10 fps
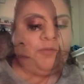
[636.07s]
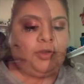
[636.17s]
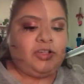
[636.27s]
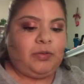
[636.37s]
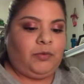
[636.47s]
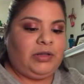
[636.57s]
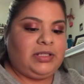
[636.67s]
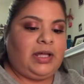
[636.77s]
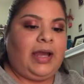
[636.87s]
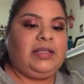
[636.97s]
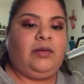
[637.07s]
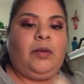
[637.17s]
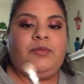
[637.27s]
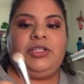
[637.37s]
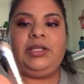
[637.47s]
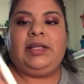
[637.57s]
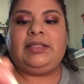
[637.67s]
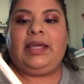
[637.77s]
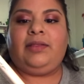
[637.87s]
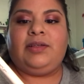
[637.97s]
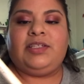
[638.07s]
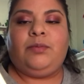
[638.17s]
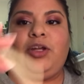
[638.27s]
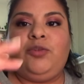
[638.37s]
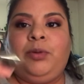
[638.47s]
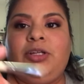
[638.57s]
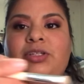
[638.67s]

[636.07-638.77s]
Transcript: I'm going to finish up the rest of the eyes, and I'm just going to take this smudge brush.